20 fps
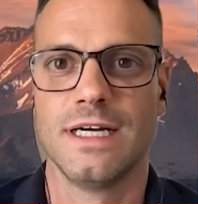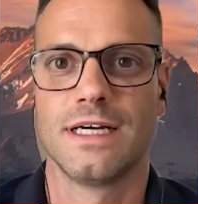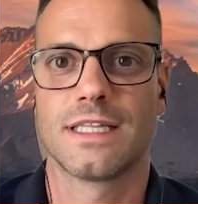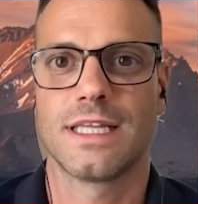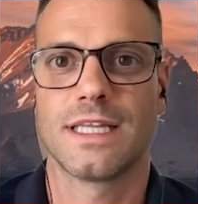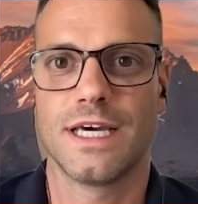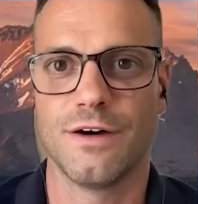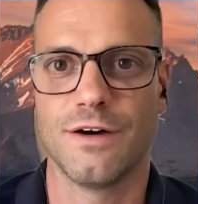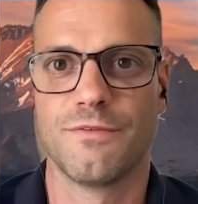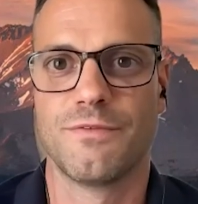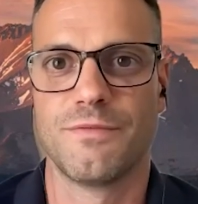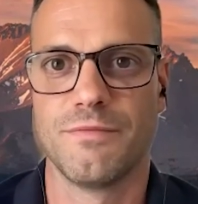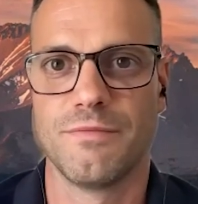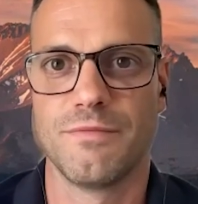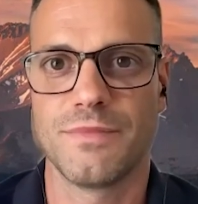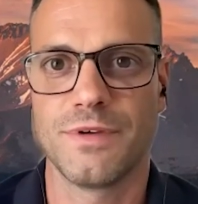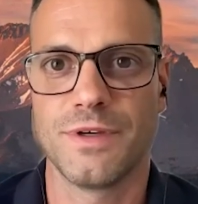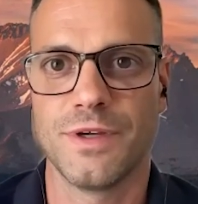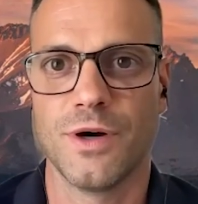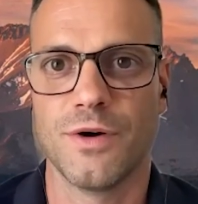They have,
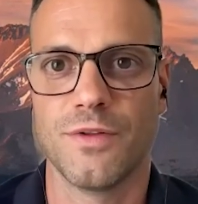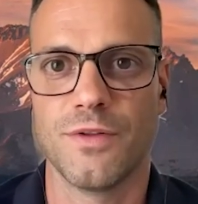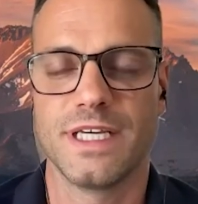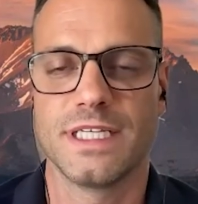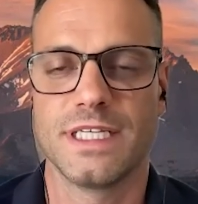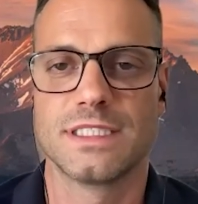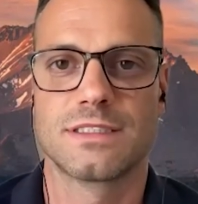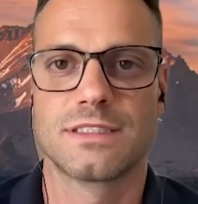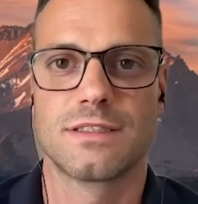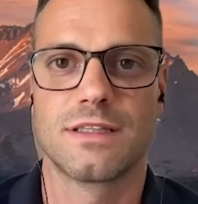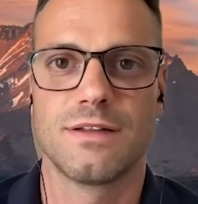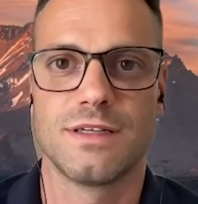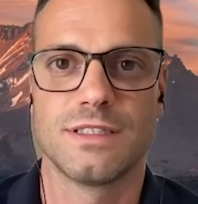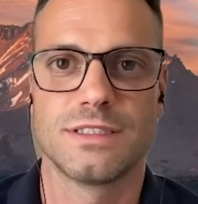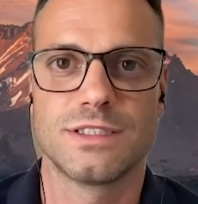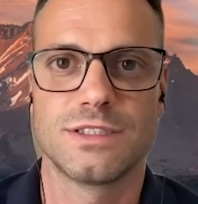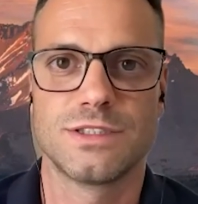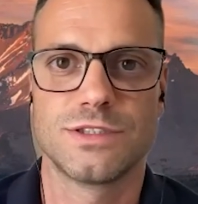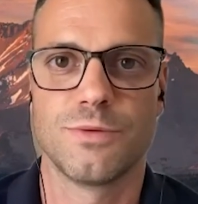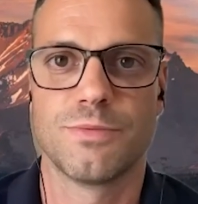you know, these
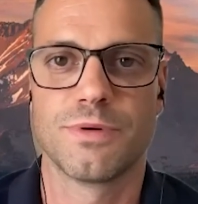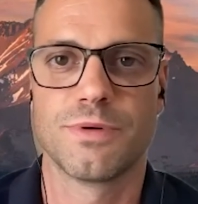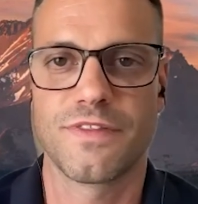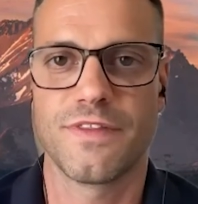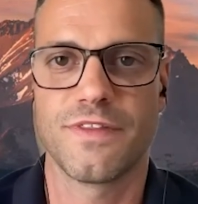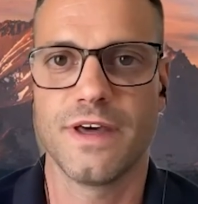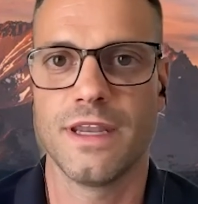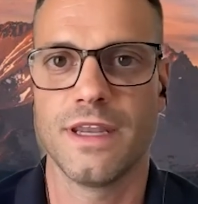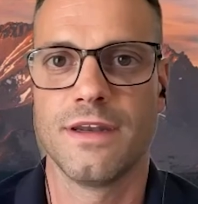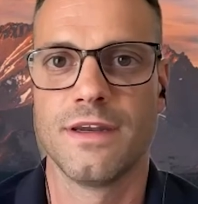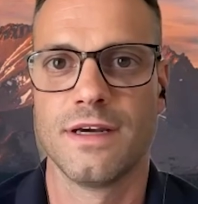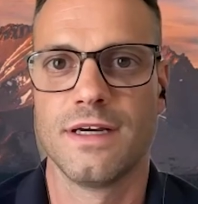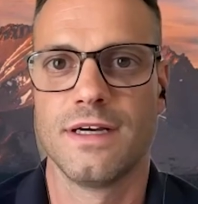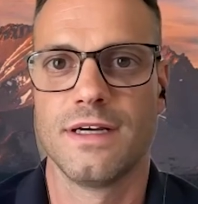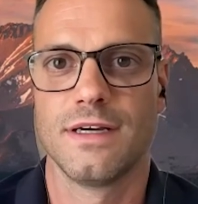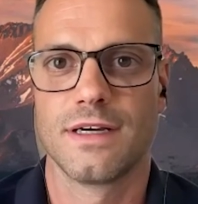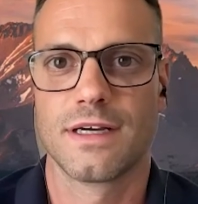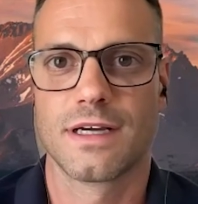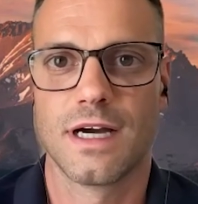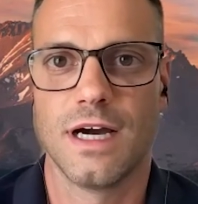super thin
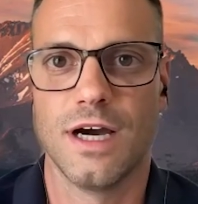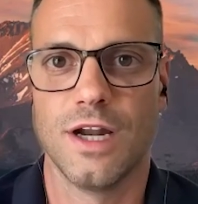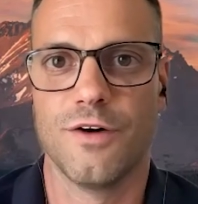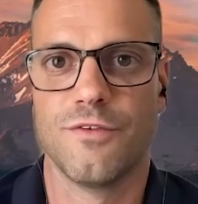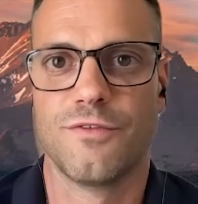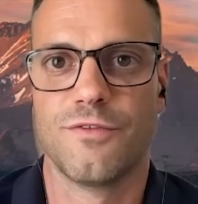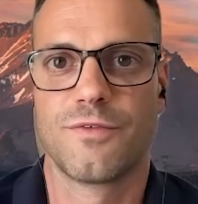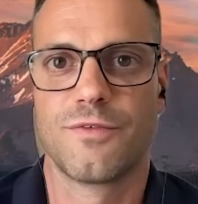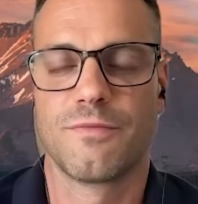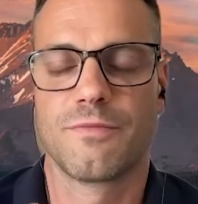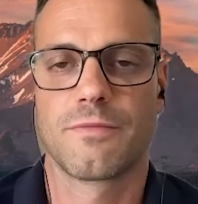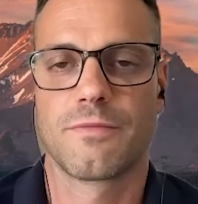kind of